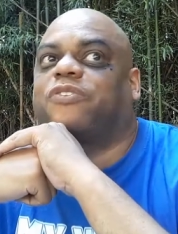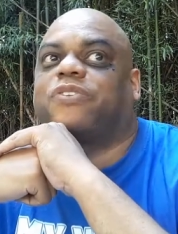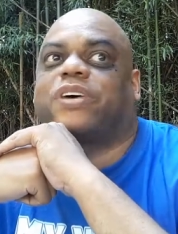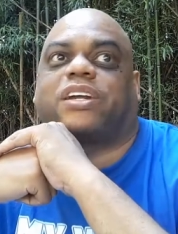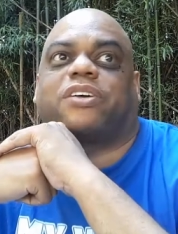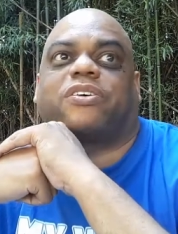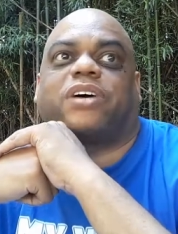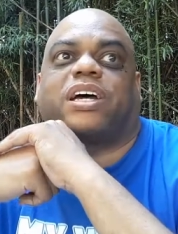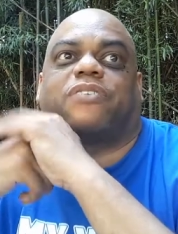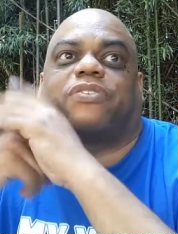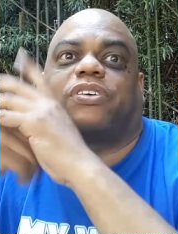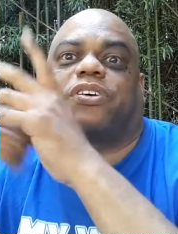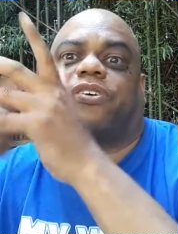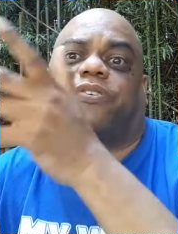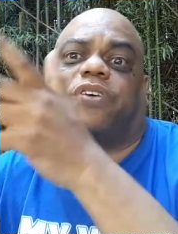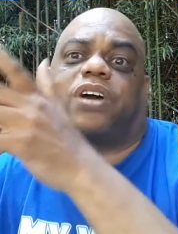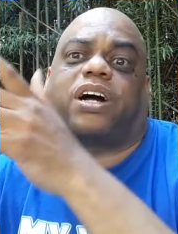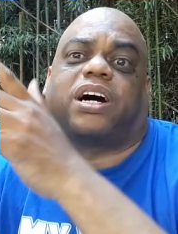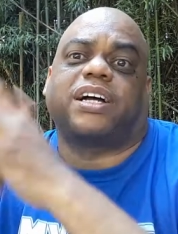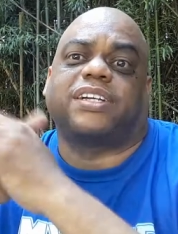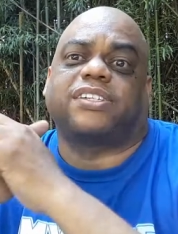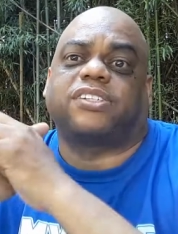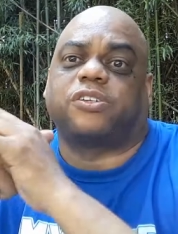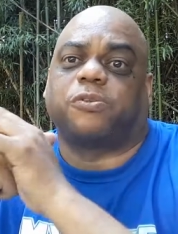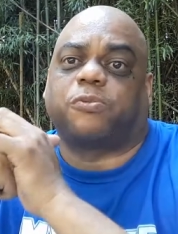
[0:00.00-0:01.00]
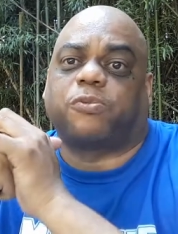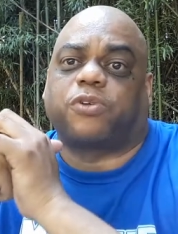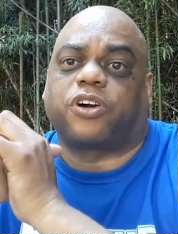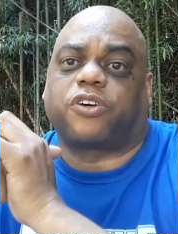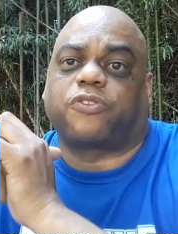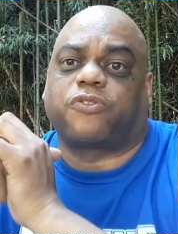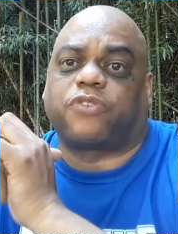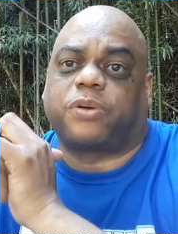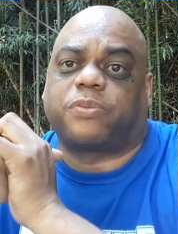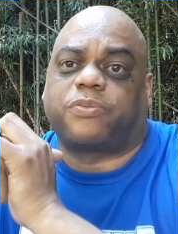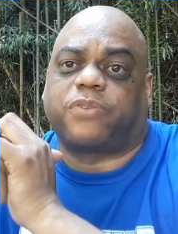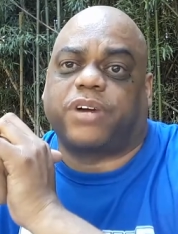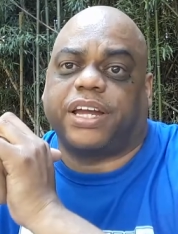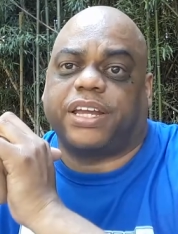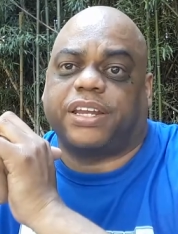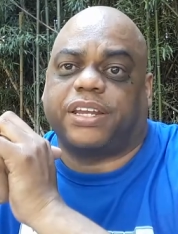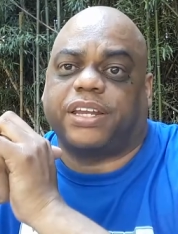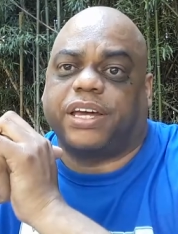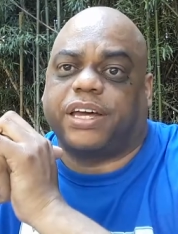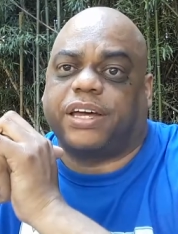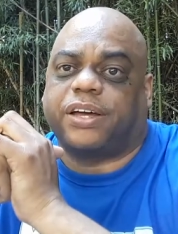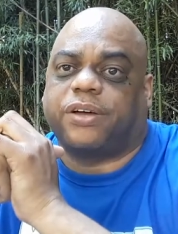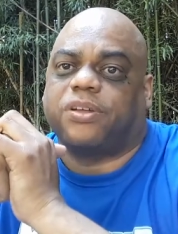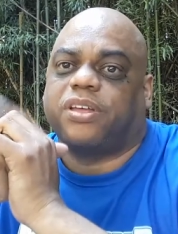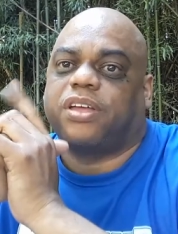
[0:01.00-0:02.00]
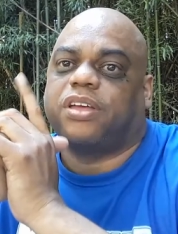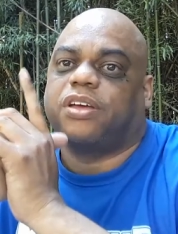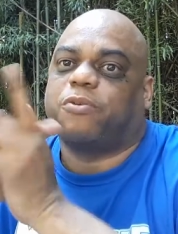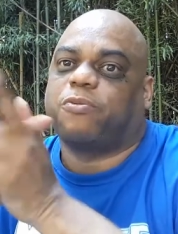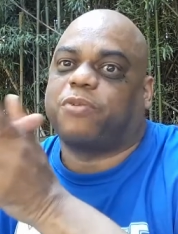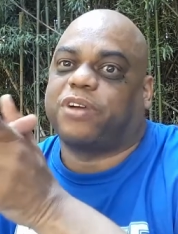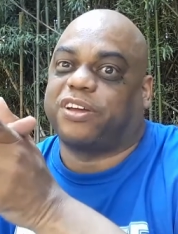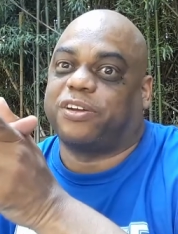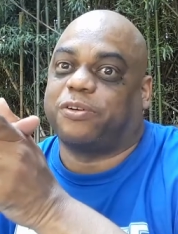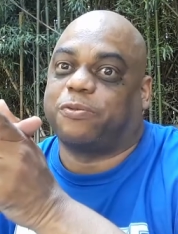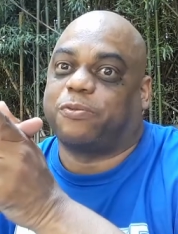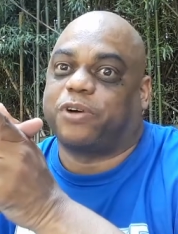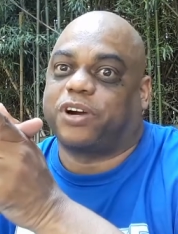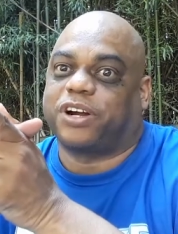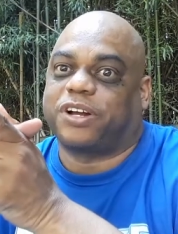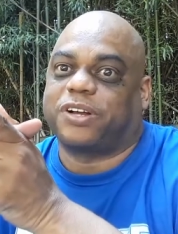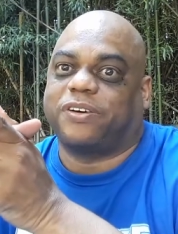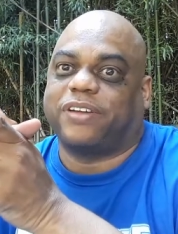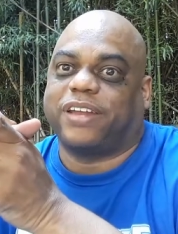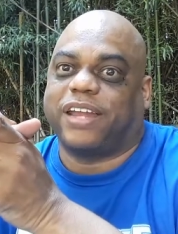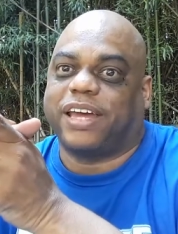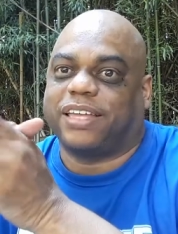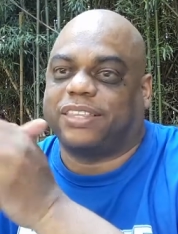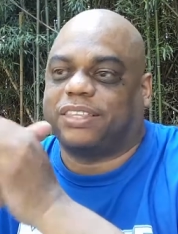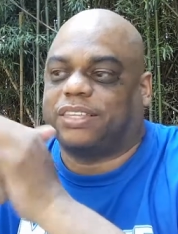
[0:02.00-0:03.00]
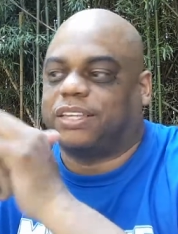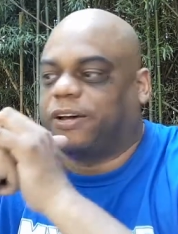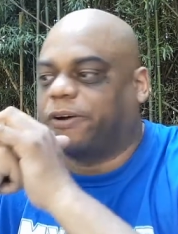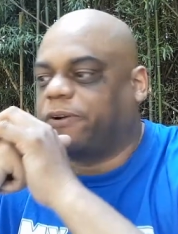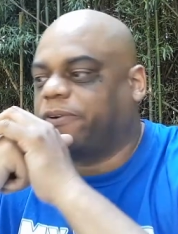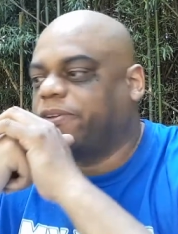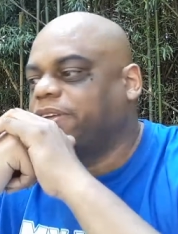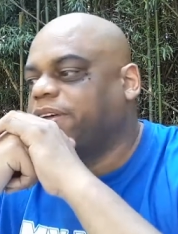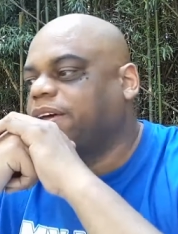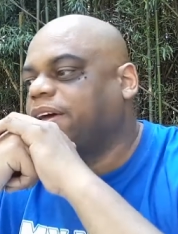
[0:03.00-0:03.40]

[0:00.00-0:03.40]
I don't have a garage to work from right now. We're going to work on that though.